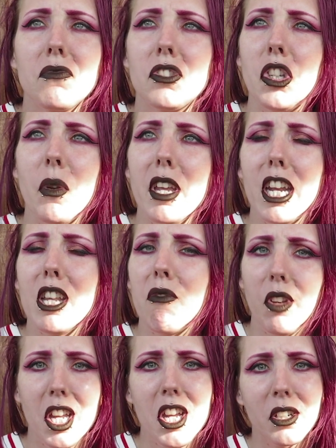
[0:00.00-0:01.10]
doing any
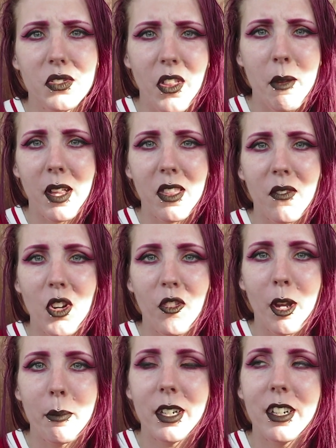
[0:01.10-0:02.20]
videos for the month of
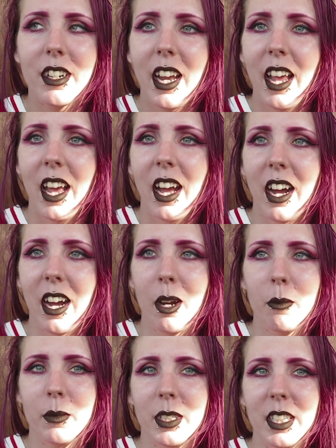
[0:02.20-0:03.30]
November
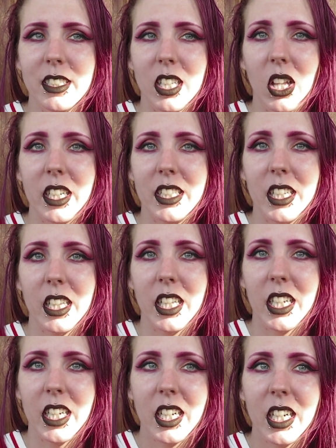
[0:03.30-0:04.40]
until I did it
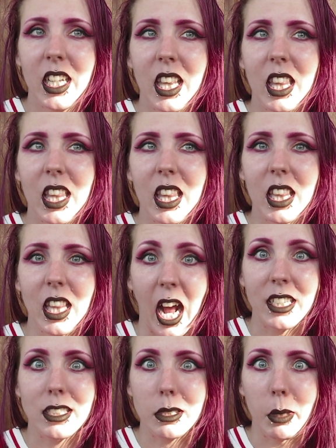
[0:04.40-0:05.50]
like
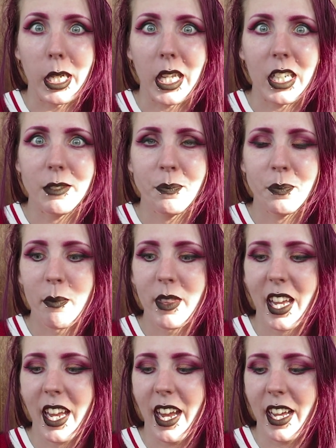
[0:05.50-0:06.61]
last minute.
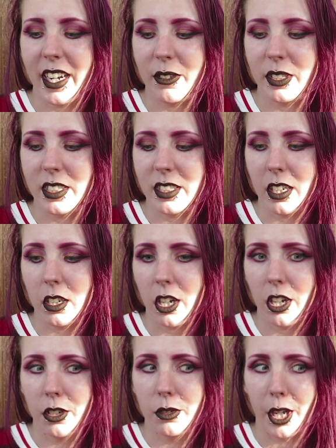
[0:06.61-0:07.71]
And I was like,
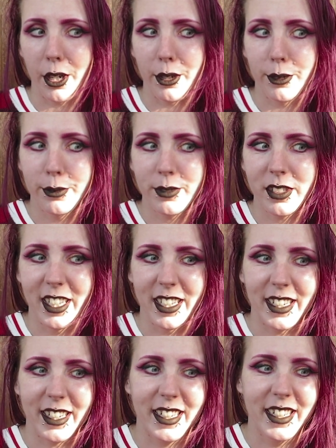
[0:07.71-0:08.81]
oh no,
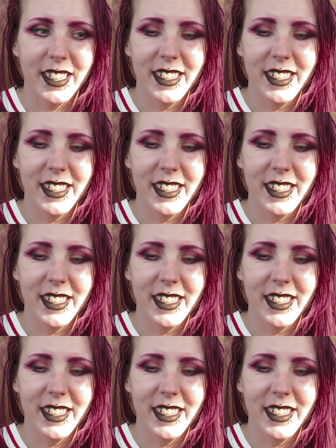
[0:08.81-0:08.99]
like,